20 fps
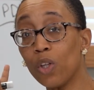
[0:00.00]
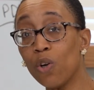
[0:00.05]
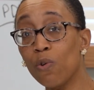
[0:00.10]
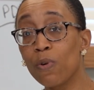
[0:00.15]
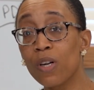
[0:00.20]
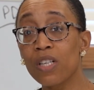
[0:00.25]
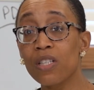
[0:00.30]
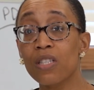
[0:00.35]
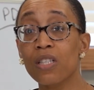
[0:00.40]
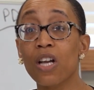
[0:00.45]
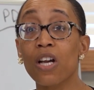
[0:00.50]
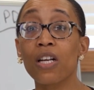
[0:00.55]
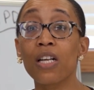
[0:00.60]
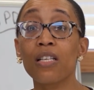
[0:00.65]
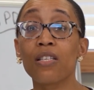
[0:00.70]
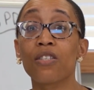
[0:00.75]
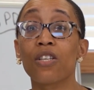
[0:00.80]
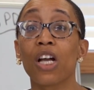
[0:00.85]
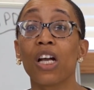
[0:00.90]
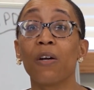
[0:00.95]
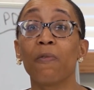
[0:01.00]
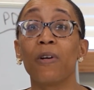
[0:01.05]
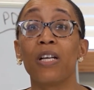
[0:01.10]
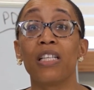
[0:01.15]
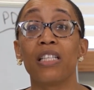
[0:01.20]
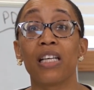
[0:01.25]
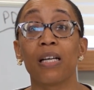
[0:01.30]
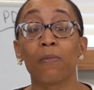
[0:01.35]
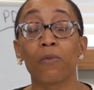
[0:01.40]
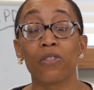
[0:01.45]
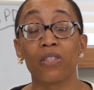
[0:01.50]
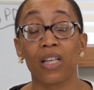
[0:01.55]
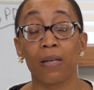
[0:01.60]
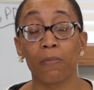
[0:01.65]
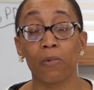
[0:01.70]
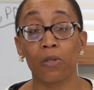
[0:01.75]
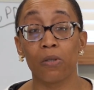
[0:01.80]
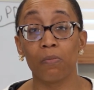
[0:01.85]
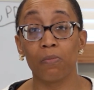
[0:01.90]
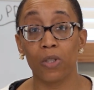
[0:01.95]
we're just going to start with double
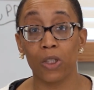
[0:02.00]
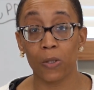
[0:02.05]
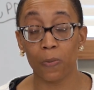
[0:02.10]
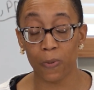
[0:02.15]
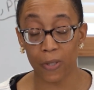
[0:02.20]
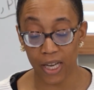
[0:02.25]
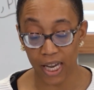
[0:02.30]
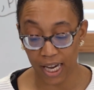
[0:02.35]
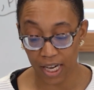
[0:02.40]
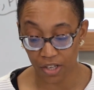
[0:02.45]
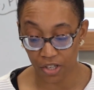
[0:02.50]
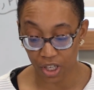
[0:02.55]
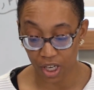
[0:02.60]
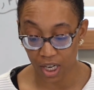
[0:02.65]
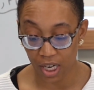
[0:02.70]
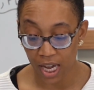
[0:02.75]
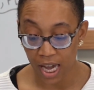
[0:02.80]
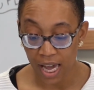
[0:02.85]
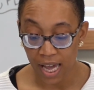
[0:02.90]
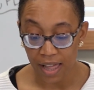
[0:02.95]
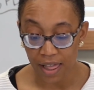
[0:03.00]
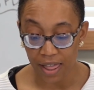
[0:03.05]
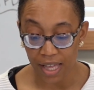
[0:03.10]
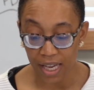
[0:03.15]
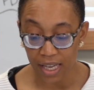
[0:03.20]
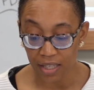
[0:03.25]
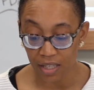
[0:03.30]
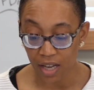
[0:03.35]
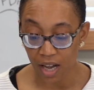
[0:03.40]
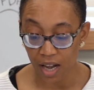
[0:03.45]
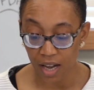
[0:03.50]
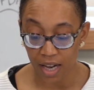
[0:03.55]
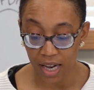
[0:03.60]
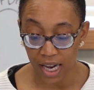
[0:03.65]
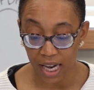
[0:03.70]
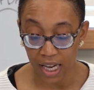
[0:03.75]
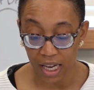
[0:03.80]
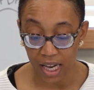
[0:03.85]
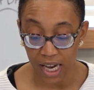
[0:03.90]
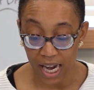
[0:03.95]
multiplication. This
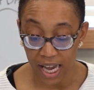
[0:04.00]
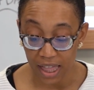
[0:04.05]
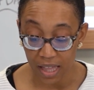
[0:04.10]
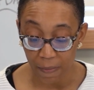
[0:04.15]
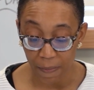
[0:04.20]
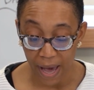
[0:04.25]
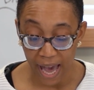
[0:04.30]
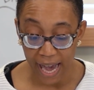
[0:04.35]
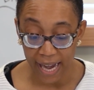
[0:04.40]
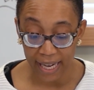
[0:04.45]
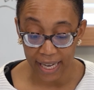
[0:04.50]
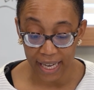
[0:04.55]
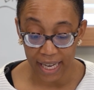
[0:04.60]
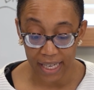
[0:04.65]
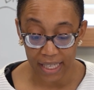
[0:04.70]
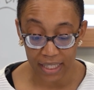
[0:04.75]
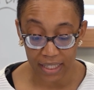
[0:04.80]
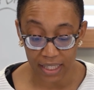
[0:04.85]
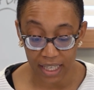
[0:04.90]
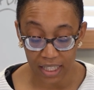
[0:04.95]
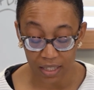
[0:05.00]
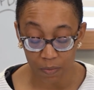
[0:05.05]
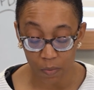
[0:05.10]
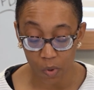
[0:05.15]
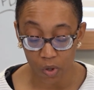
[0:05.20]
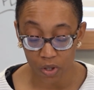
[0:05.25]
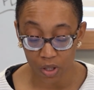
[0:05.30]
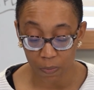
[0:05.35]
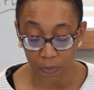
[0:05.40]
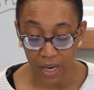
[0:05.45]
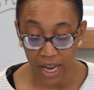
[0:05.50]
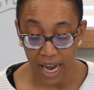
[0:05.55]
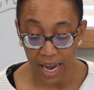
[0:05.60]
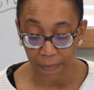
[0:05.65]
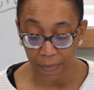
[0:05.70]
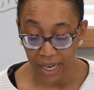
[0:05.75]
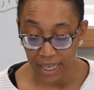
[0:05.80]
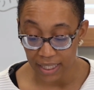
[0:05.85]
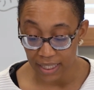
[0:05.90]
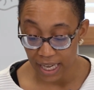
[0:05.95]
in the packet says
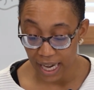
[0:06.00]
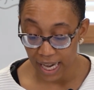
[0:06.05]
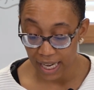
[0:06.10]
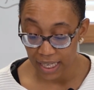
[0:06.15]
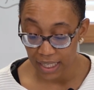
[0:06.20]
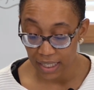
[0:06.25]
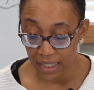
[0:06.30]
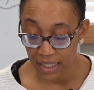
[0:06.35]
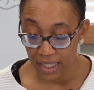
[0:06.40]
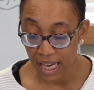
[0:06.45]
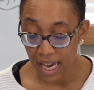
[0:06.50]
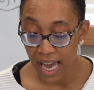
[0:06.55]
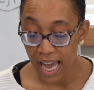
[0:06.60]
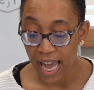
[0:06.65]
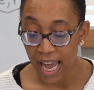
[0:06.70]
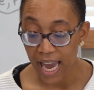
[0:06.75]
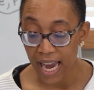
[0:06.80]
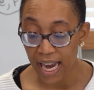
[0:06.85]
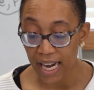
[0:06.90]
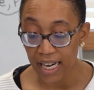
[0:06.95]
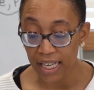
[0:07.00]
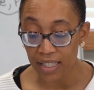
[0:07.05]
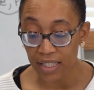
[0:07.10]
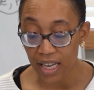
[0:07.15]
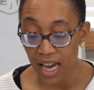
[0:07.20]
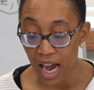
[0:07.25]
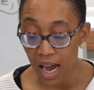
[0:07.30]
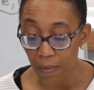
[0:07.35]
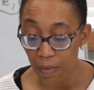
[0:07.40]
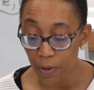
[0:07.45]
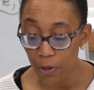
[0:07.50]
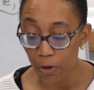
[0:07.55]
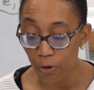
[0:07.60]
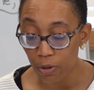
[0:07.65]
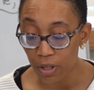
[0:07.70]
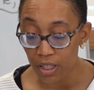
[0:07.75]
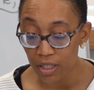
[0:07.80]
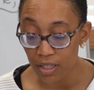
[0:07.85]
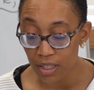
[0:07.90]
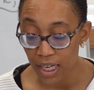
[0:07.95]
multiply by tens, and it's Common
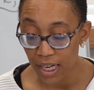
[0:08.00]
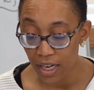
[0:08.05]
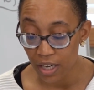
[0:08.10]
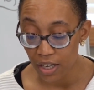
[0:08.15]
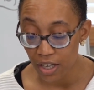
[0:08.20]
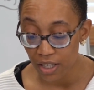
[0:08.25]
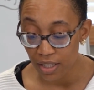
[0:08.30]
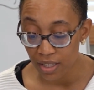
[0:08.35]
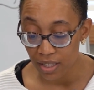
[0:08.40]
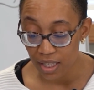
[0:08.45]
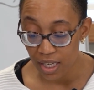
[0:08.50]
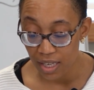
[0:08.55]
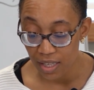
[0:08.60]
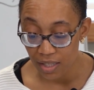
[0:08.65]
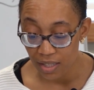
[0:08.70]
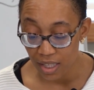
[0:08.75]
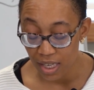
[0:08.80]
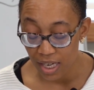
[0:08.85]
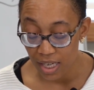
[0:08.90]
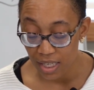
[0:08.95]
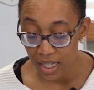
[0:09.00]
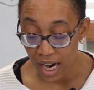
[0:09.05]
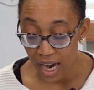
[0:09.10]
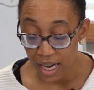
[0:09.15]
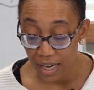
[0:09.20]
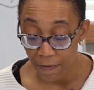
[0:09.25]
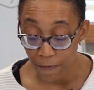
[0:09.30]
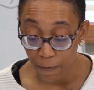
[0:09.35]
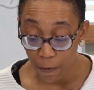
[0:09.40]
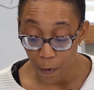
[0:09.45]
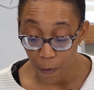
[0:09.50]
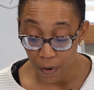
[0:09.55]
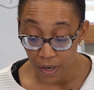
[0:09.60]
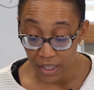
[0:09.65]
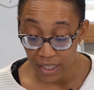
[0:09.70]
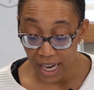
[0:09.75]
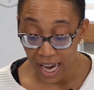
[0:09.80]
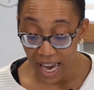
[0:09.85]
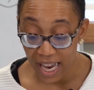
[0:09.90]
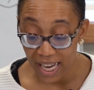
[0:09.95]
Core Standard
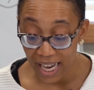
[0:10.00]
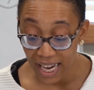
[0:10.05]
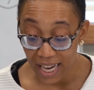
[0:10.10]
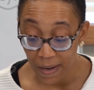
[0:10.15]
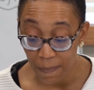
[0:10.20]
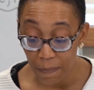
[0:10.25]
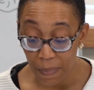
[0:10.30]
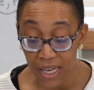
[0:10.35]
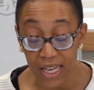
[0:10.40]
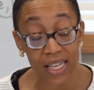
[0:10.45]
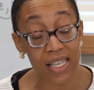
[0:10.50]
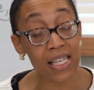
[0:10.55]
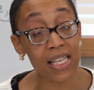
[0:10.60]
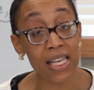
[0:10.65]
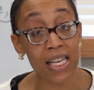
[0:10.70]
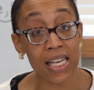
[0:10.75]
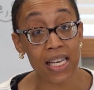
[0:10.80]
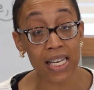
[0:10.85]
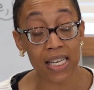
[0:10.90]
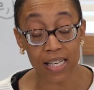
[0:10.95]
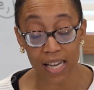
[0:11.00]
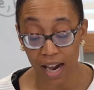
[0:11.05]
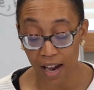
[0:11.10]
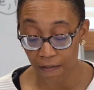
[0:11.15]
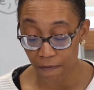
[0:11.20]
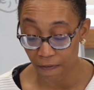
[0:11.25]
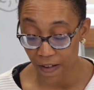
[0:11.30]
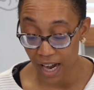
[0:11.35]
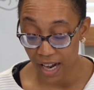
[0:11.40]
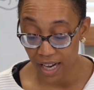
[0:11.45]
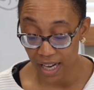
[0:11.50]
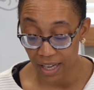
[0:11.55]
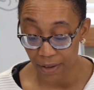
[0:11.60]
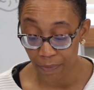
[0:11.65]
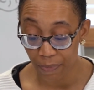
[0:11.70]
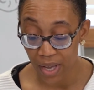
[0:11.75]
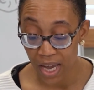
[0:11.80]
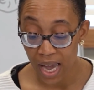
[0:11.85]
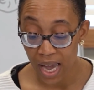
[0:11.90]
CC.4.NBT.5.